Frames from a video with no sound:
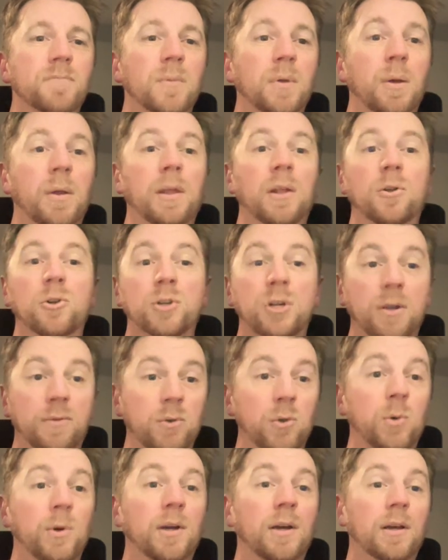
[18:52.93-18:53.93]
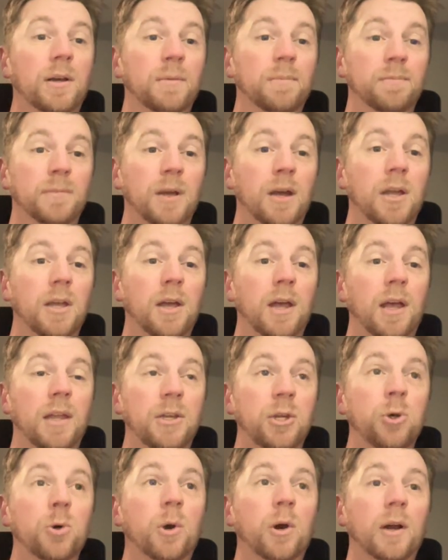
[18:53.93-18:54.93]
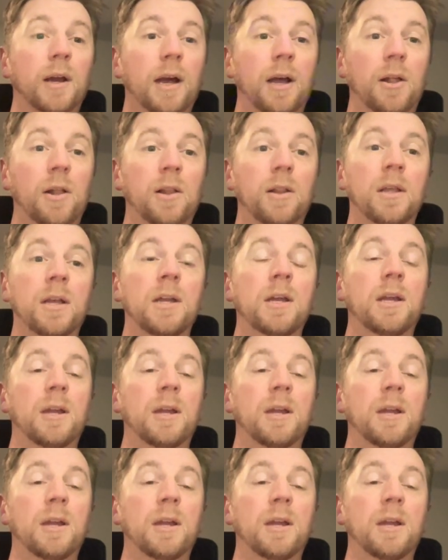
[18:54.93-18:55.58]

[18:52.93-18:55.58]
It'll give you a URL.